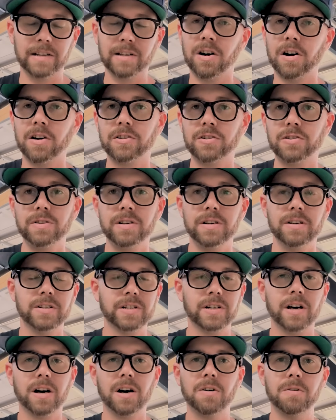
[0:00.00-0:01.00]
the car 2
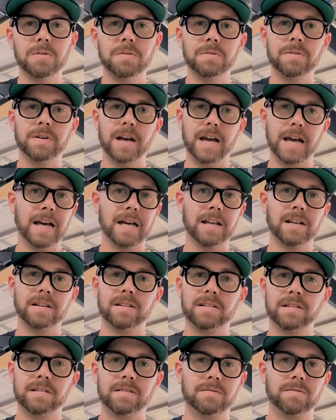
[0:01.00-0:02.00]
years ago,
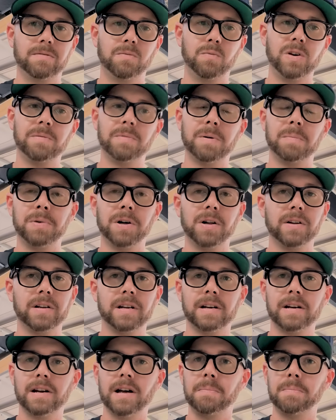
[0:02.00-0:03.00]
and we've been
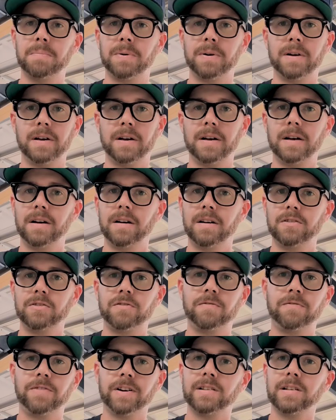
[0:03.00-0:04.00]
building it up,
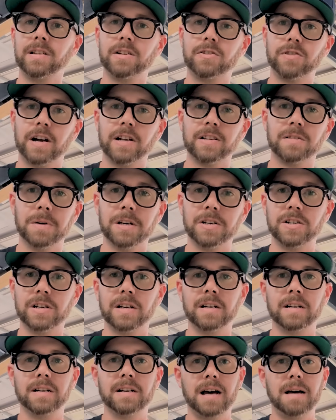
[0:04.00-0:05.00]
fixing the
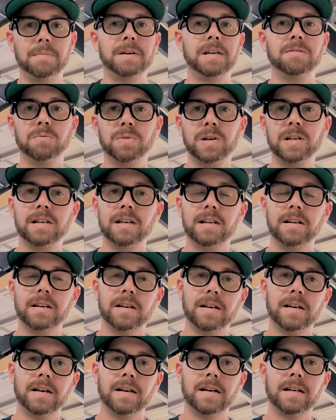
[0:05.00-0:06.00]
transmission. I mean, we
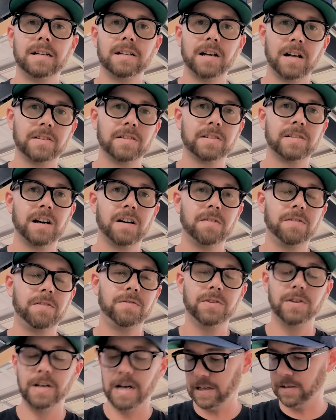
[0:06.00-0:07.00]
did tons of stuff.
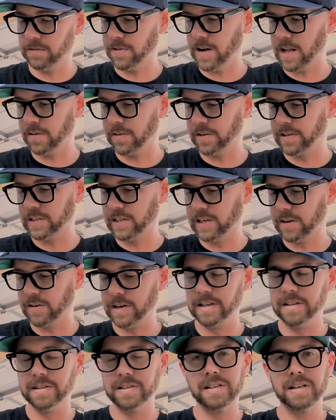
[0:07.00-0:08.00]
If you guys followed the
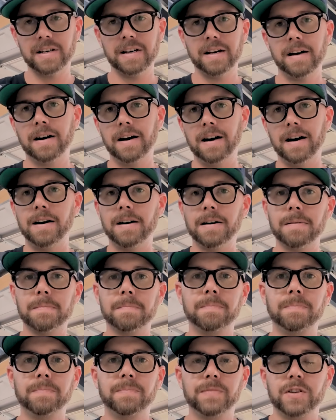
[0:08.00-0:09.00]
series,
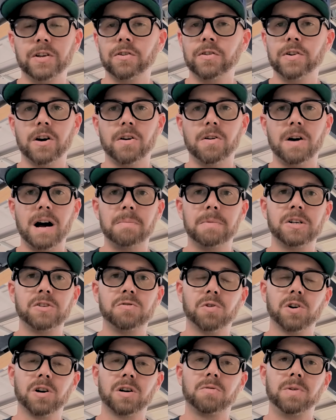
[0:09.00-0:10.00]
you'll know how
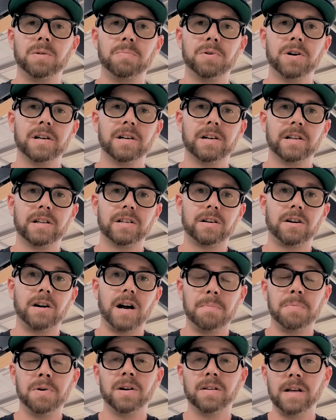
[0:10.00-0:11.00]
much work we put into this
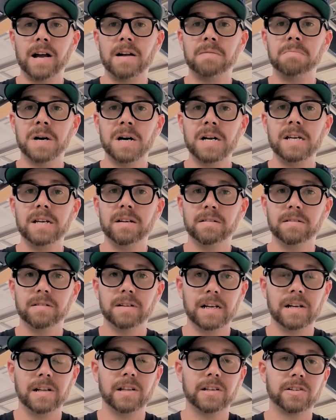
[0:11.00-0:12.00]
car. I put a lot of money
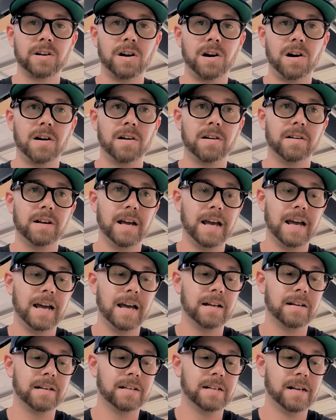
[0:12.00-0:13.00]
into this car,
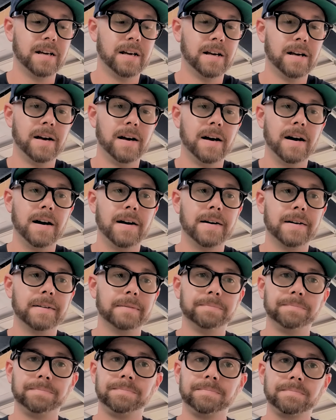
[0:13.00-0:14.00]
and
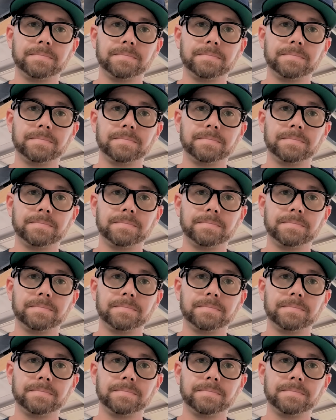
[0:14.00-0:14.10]
I'm